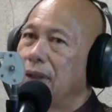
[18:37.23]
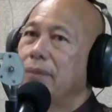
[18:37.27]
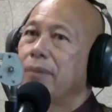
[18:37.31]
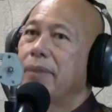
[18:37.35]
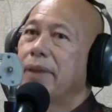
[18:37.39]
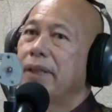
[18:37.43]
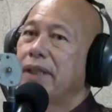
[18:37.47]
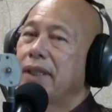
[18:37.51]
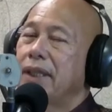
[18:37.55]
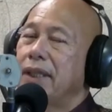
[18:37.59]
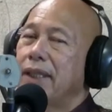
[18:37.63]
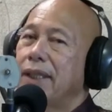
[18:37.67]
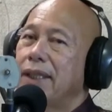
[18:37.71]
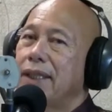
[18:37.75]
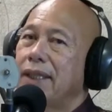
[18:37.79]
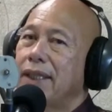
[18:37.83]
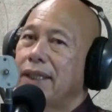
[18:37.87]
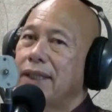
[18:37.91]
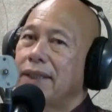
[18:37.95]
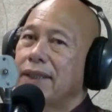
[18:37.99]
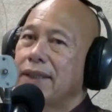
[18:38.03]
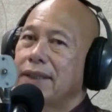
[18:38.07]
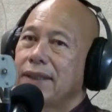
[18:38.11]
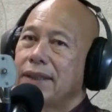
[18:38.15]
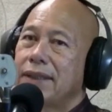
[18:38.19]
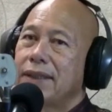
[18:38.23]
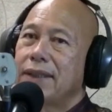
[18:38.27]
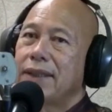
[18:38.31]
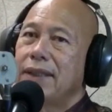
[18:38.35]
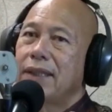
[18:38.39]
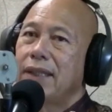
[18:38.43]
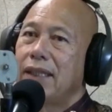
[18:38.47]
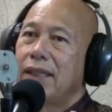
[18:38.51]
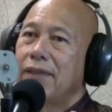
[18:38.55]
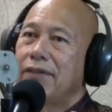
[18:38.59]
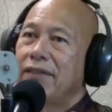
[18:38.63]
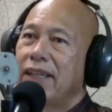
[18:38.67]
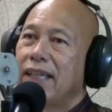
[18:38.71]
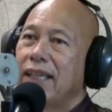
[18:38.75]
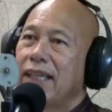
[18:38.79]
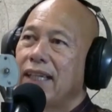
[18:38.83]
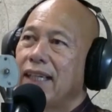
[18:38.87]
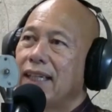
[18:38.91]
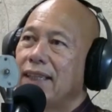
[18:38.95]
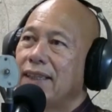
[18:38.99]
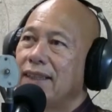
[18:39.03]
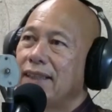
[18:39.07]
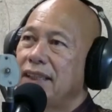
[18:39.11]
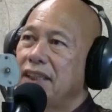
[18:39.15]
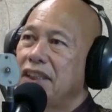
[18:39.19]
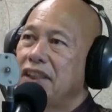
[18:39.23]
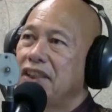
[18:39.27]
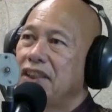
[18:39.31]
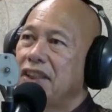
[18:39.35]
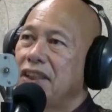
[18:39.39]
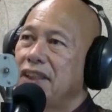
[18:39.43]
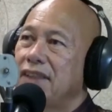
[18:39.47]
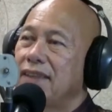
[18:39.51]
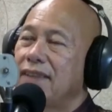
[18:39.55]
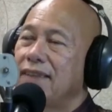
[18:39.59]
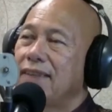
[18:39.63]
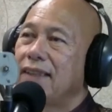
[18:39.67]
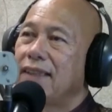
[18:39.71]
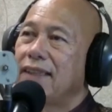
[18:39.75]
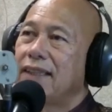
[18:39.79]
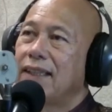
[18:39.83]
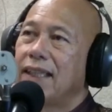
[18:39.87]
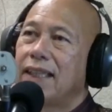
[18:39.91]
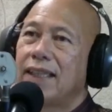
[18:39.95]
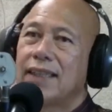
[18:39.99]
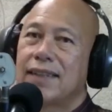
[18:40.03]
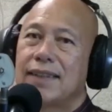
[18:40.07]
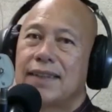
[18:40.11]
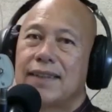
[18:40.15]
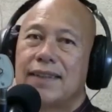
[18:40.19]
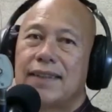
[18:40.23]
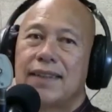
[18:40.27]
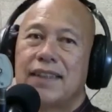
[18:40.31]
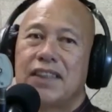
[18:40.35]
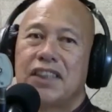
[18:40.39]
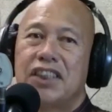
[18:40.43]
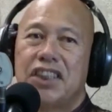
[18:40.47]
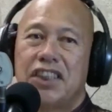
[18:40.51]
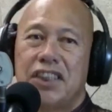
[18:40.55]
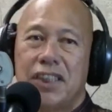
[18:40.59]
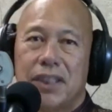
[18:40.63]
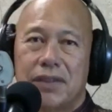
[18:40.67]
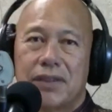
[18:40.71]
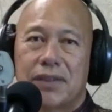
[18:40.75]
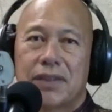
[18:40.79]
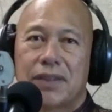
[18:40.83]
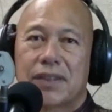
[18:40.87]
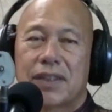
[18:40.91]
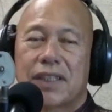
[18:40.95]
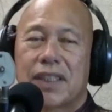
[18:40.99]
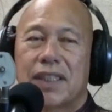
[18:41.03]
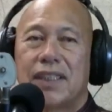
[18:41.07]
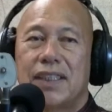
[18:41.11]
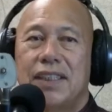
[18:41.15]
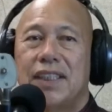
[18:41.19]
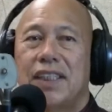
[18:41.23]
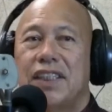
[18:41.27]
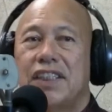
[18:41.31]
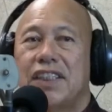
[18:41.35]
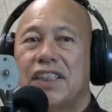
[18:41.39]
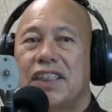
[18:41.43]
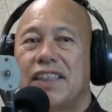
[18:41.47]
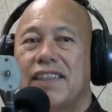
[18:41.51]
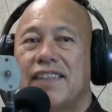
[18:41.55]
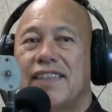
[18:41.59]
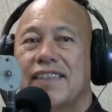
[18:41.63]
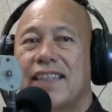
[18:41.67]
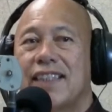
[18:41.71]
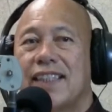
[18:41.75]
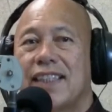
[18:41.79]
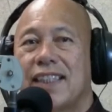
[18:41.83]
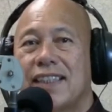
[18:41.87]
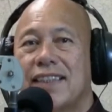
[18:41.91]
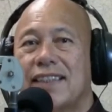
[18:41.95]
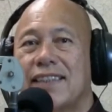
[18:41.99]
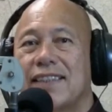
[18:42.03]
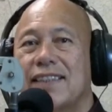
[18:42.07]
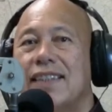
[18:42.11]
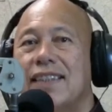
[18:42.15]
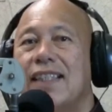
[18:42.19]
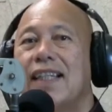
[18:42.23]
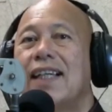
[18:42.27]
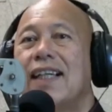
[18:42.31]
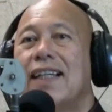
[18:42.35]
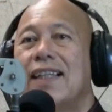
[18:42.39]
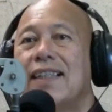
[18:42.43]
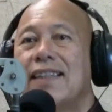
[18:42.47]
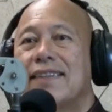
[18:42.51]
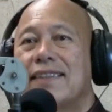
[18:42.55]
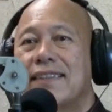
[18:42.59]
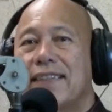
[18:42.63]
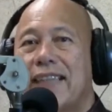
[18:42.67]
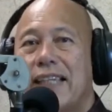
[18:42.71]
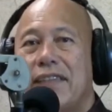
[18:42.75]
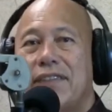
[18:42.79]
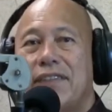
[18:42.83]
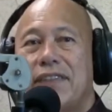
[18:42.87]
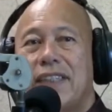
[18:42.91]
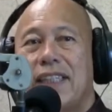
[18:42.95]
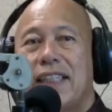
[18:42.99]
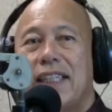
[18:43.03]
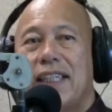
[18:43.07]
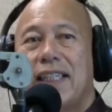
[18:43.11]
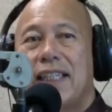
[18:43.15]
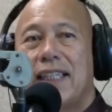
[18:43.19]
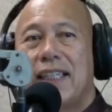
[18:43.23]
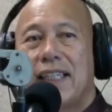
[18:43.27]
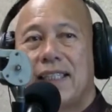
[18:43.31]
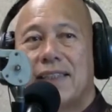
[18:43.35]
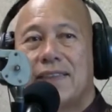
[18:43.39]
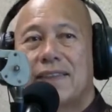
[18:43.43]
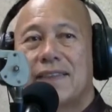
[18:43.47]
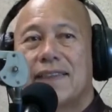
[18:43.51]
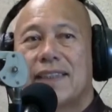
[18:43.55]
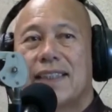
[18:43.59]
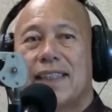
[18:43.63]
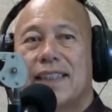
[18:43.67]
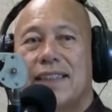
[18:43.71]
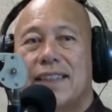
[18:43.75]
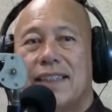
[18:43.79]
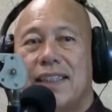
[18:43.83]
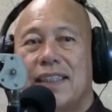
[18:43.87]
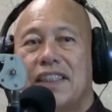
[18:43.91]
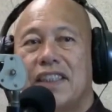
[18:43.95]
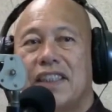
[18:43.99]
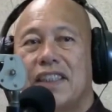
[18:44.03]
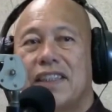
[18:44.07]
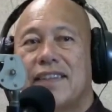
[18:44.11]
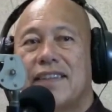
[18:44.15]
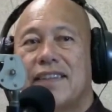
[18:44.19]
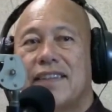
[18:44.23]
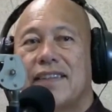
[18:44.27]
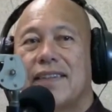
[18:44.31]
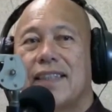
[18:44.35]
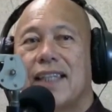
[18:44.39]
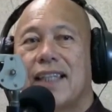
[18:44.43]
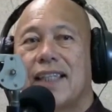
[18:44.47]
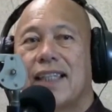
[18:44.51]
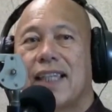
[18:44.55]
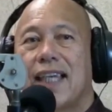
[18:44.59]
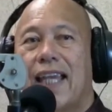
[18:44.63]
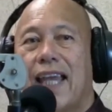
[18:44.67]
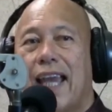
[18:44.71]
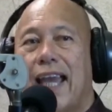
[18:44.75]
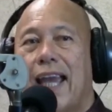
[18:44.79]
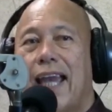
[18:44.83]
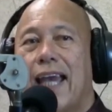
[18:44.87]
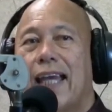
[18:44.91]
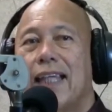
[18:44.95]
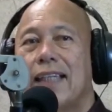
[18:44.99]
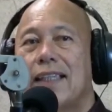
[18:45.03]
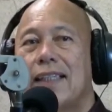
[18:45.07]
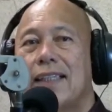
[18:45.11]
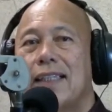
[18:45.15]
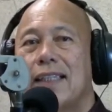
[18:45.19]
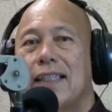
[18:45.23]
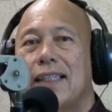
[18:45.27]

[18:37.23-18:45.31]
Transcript: But there are other living conditions and other shelter conditions and other safety and health conditions that can